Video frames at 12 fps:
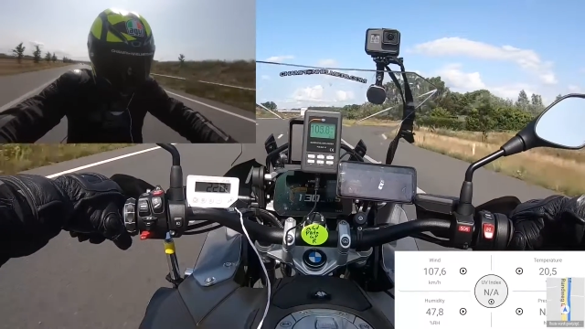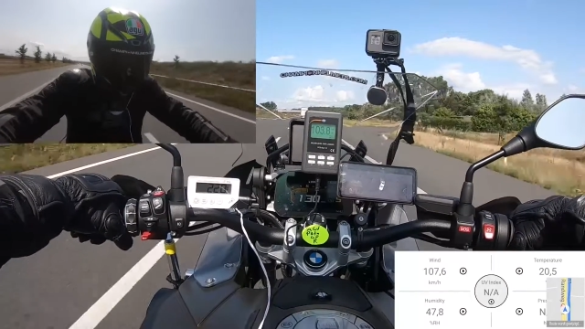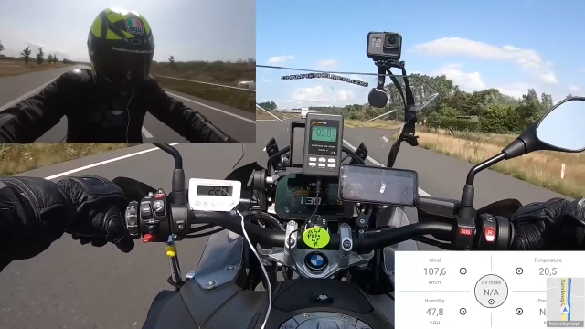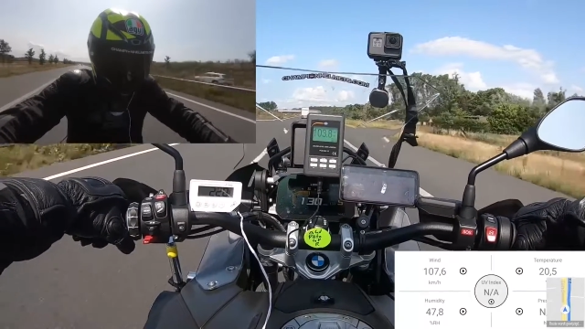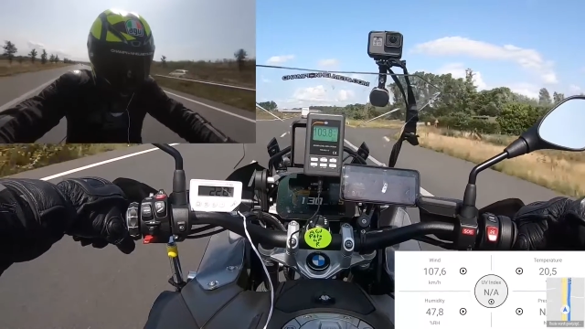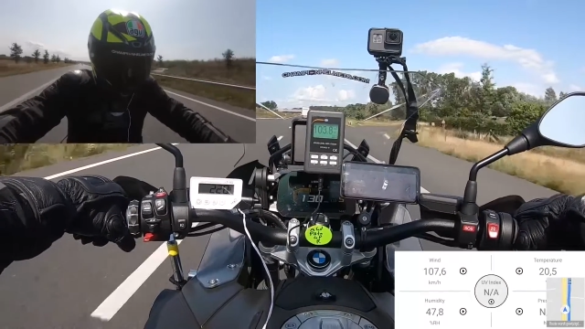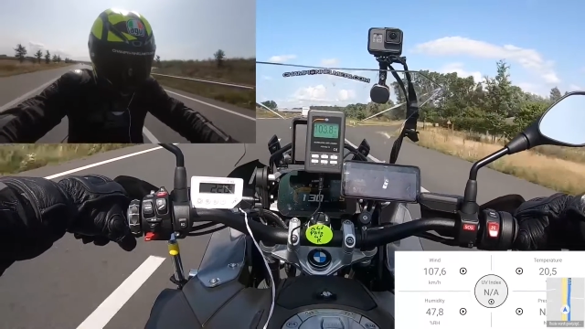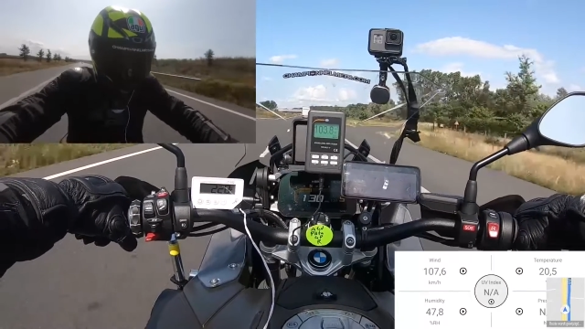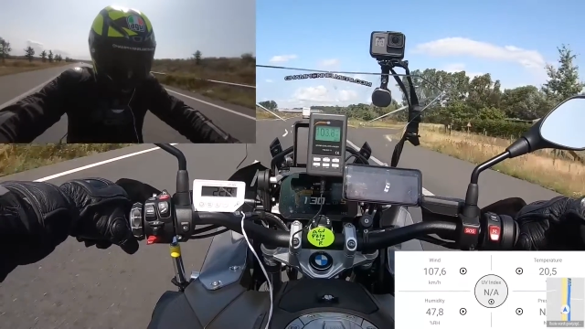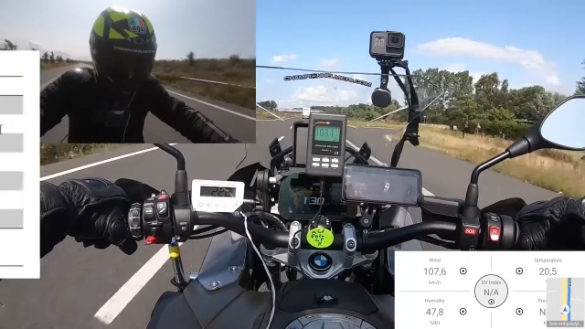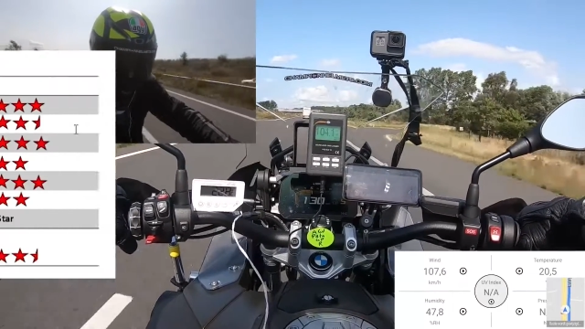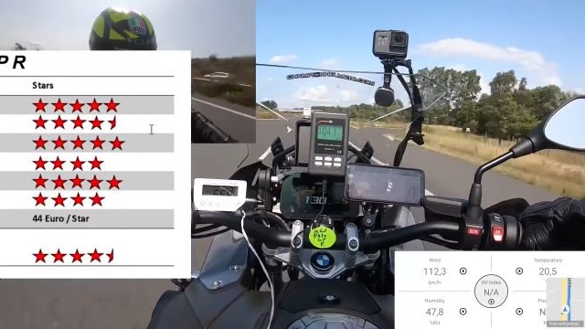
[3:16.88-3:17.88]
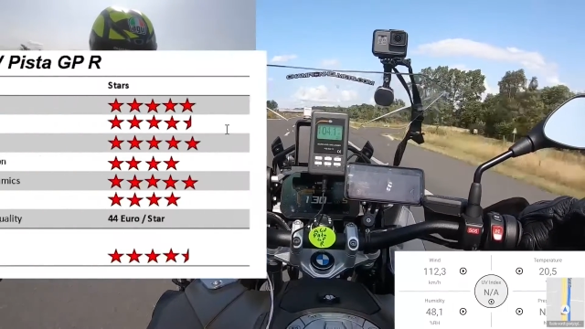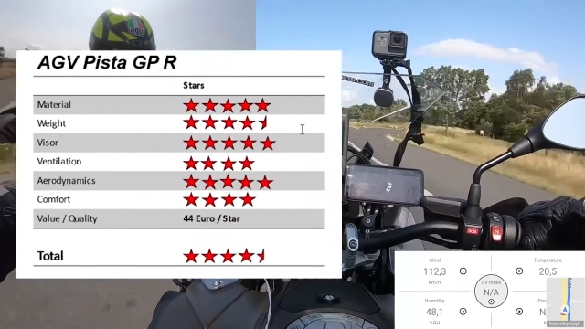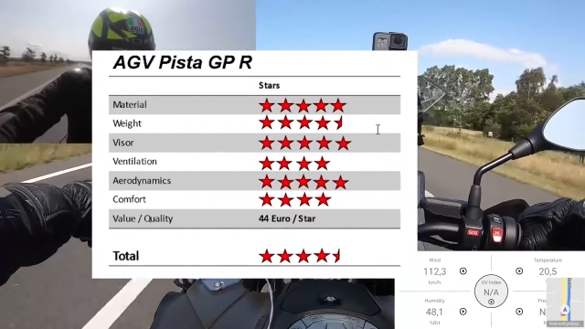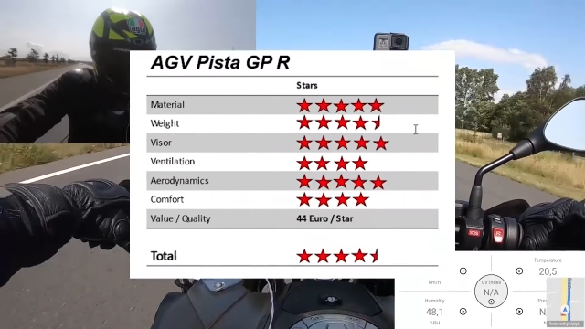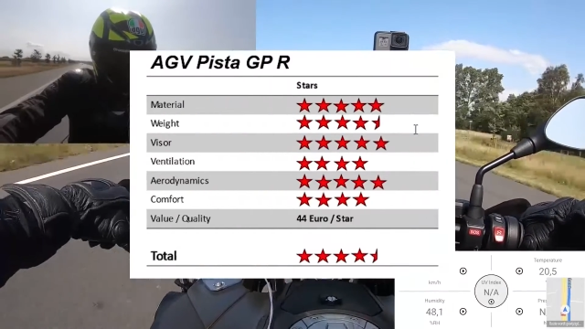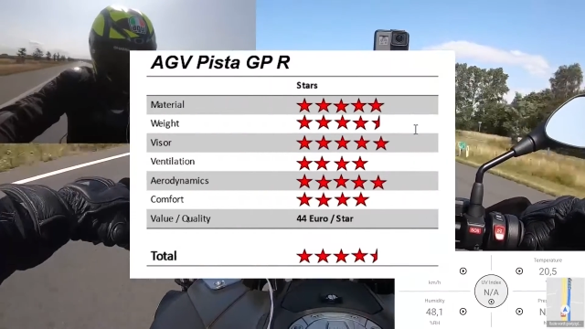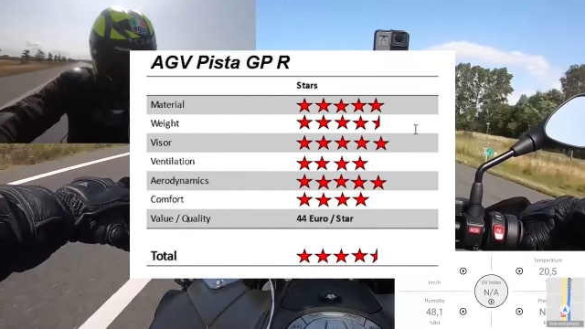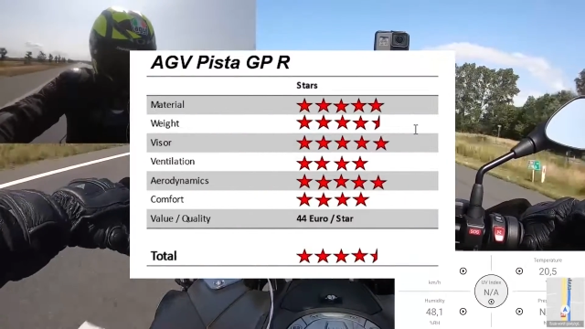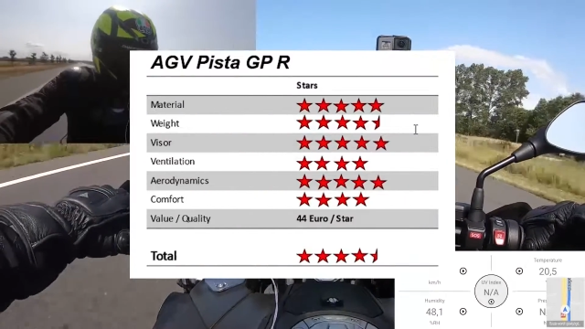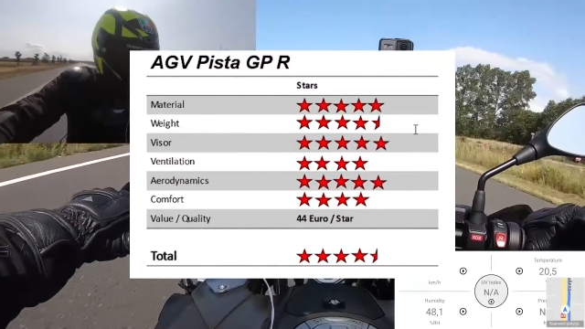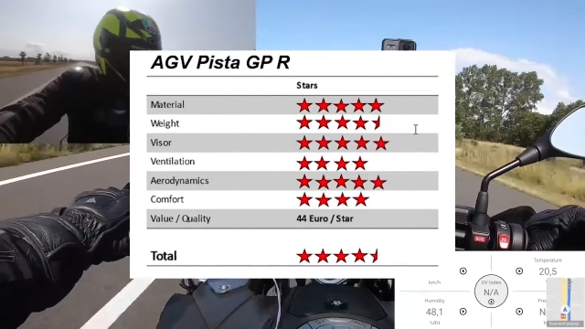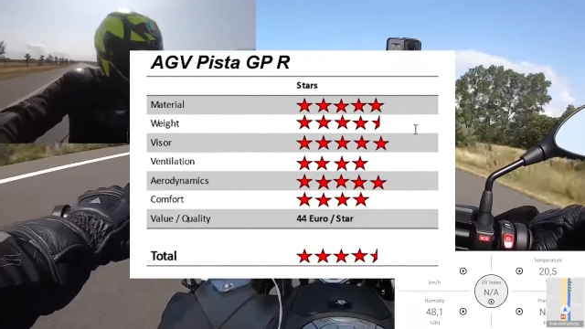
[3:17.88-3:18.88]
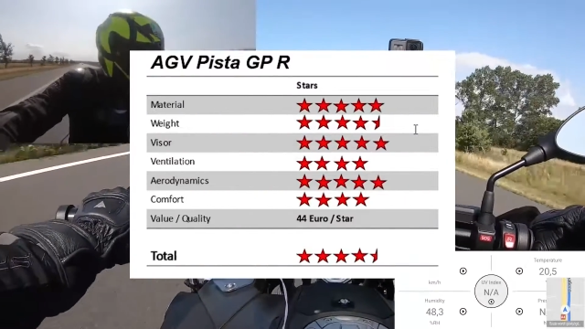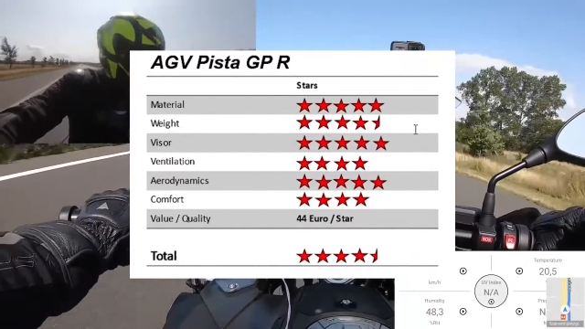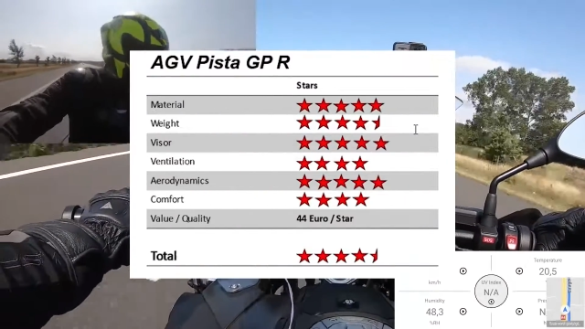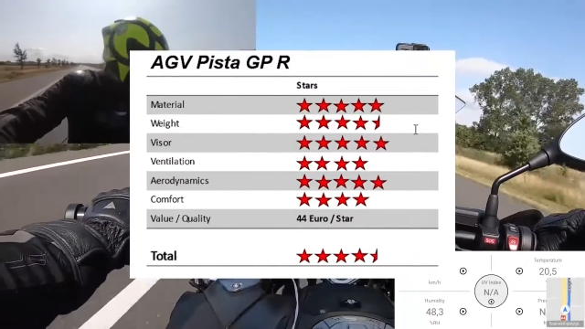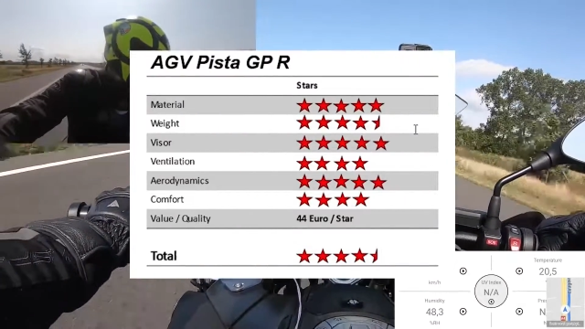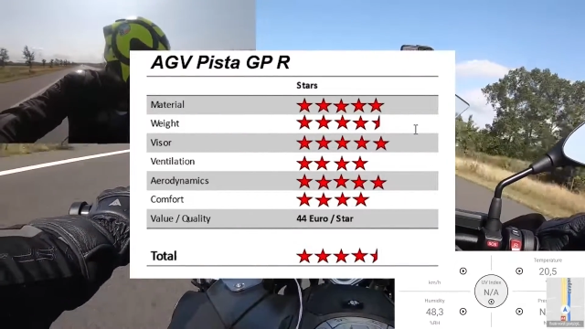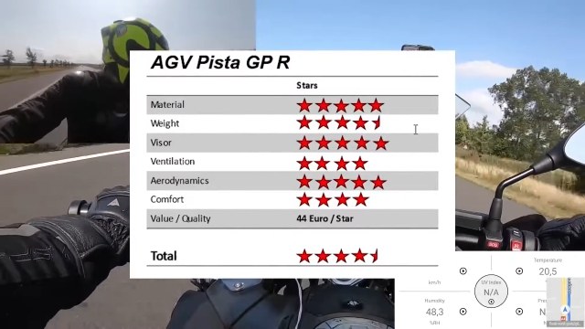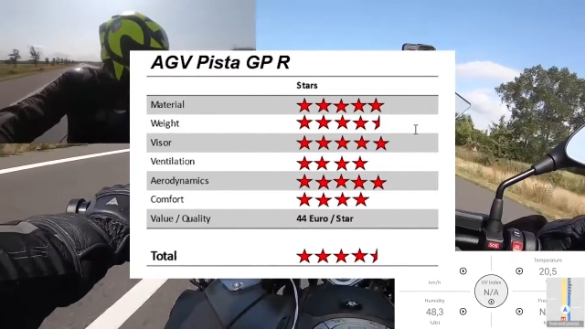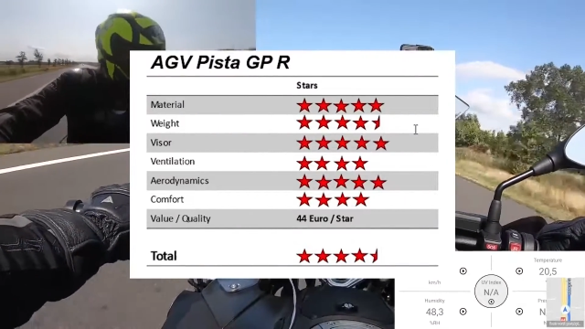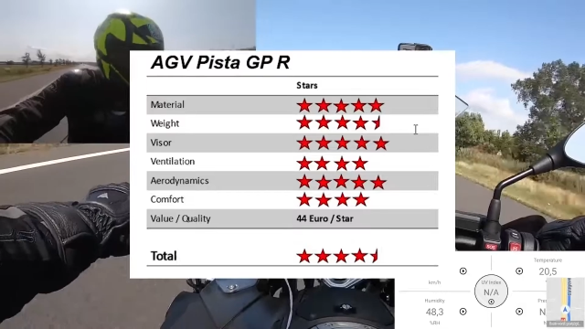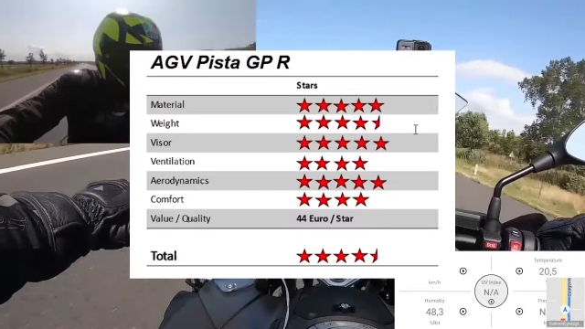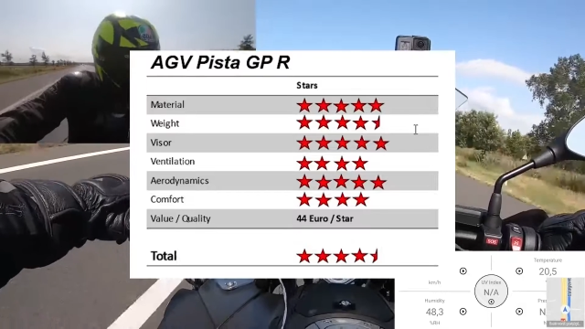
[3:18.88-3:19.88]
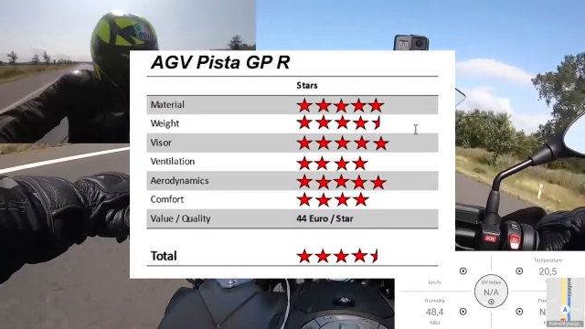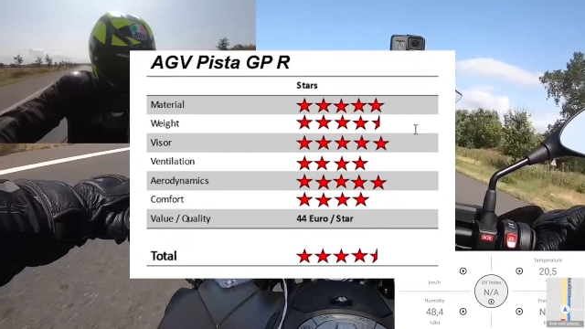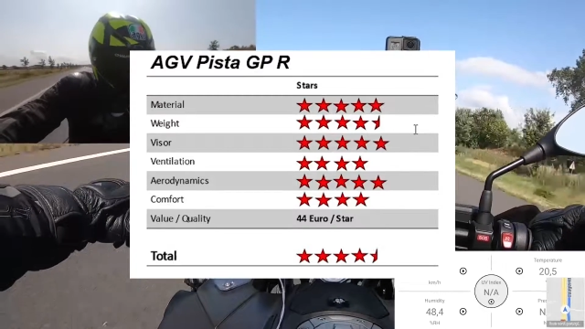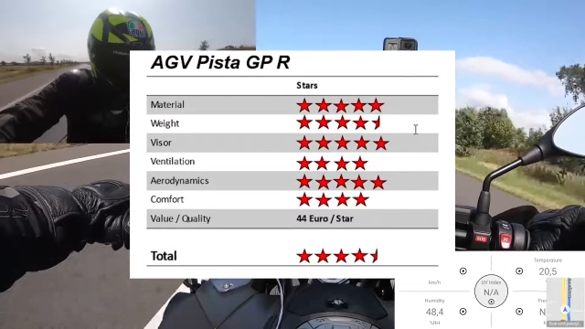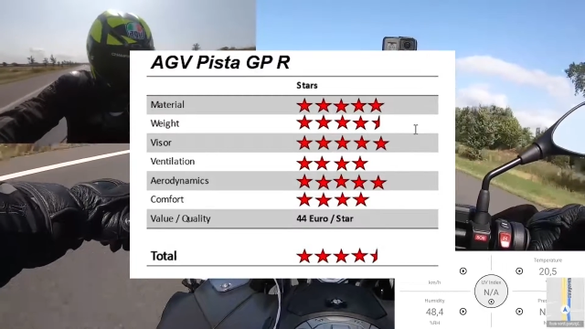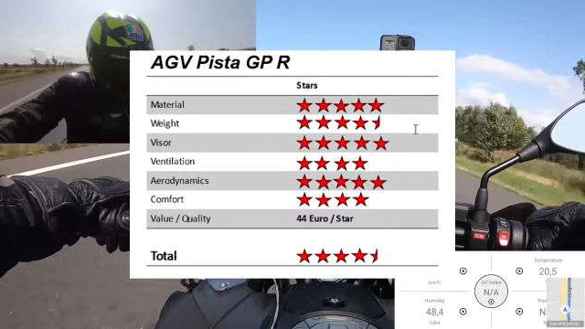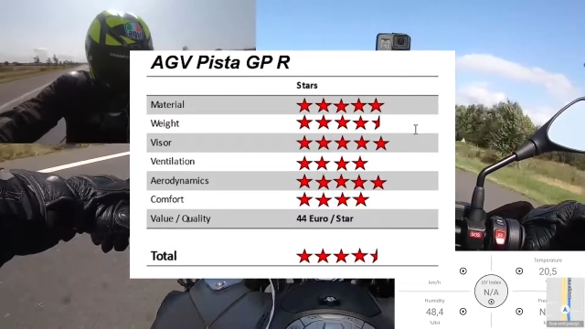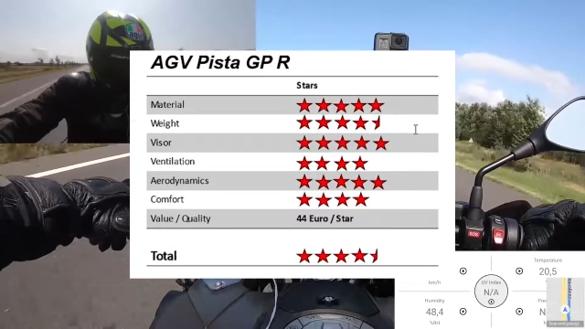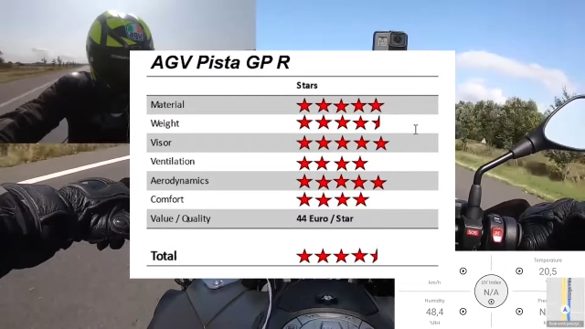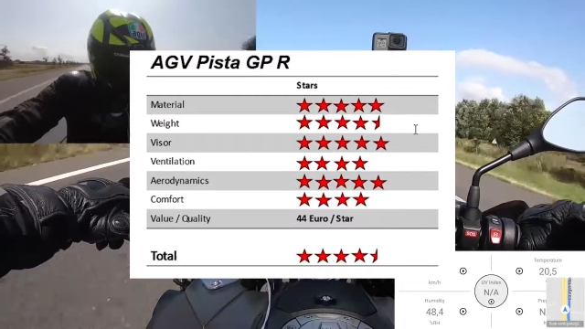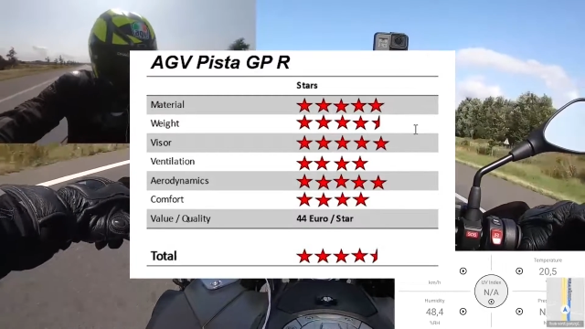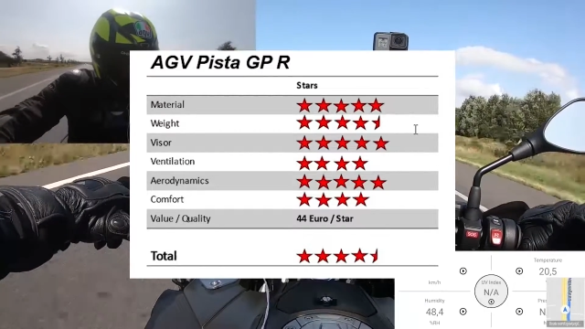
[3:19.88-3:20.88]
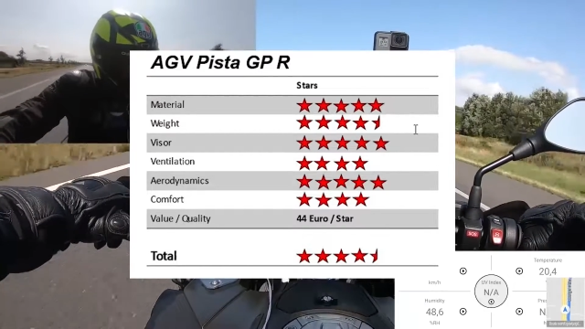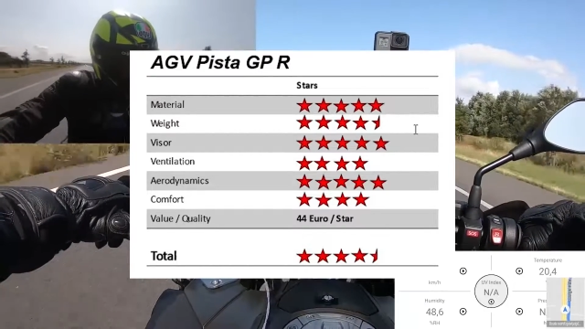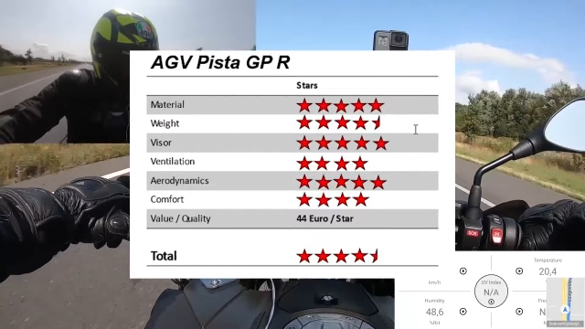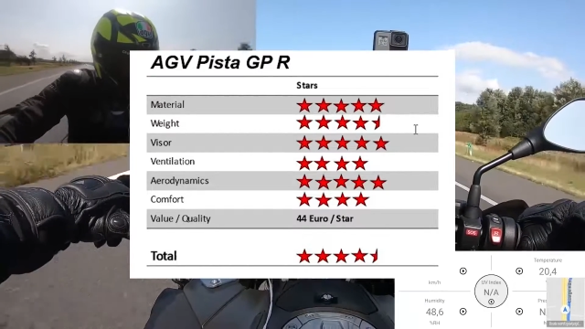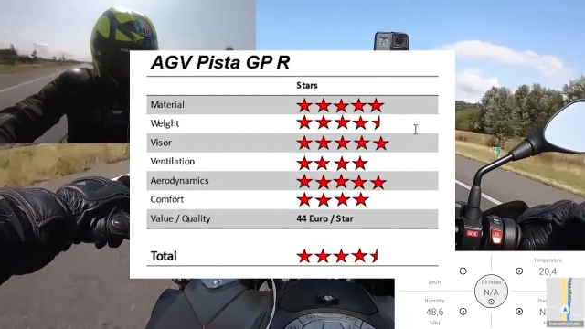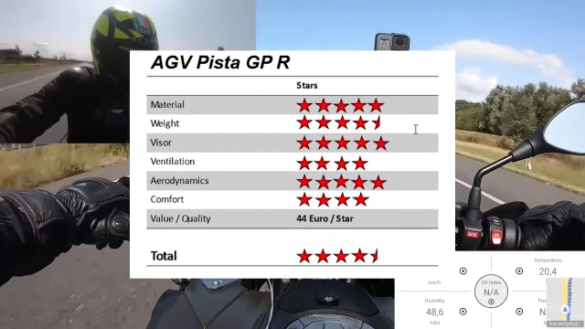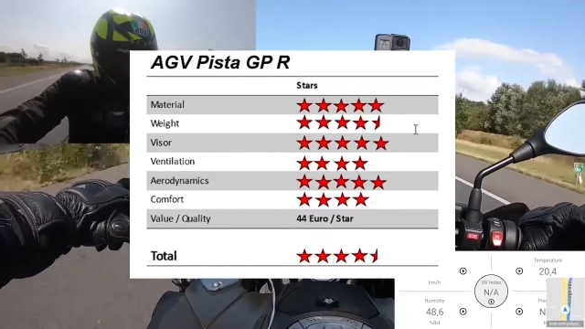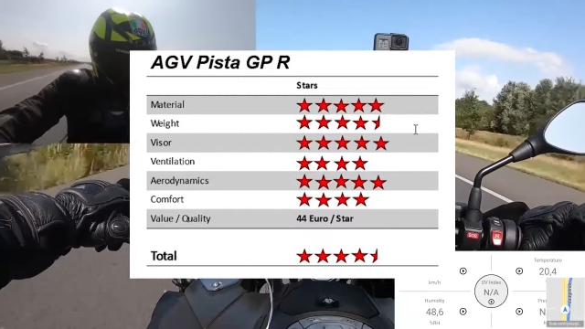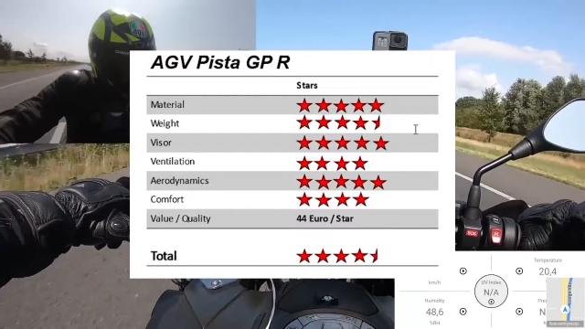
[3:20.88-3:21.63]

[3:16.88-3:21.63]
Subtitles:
(no speaker visible)